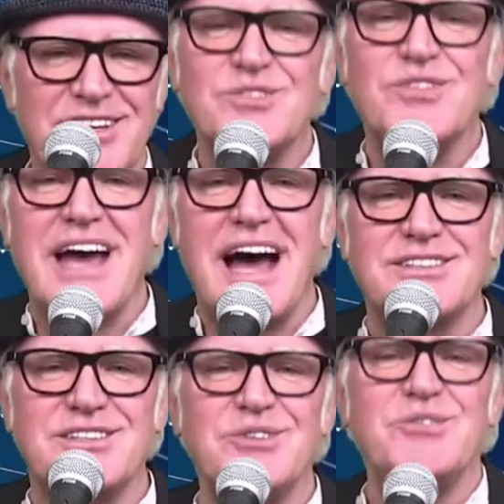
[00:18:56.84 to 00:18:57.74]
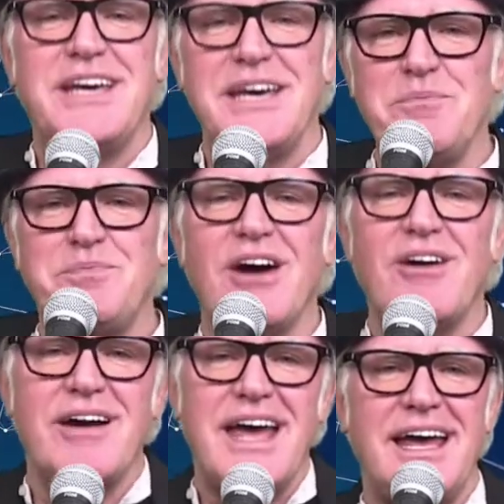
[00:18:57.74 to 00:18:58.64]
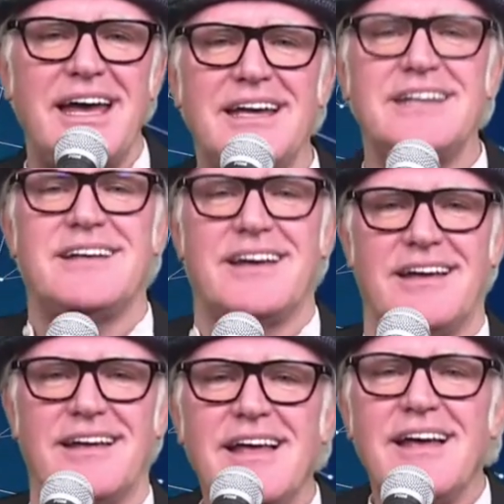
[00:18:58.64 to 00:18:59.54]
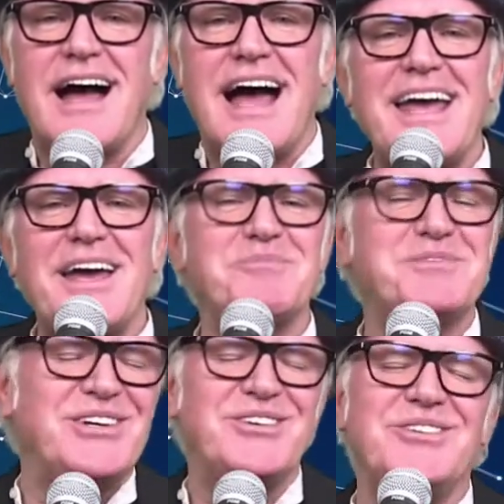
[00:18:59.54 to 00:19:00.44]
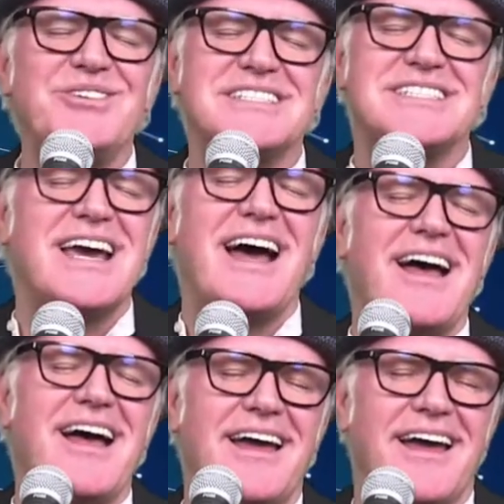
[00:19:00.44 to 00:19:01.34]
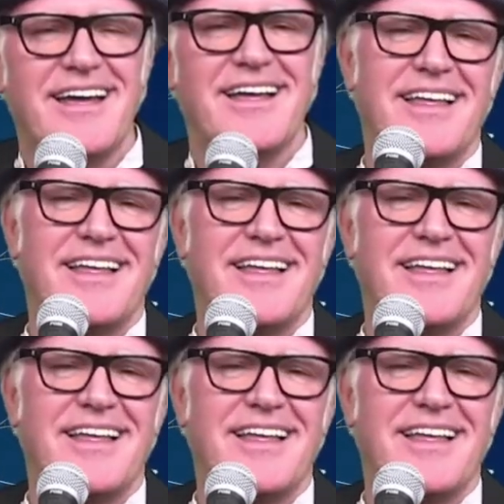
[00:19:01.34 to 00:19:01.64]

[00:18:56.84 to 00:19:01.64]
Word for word: you've got to keep your head high up to the sky.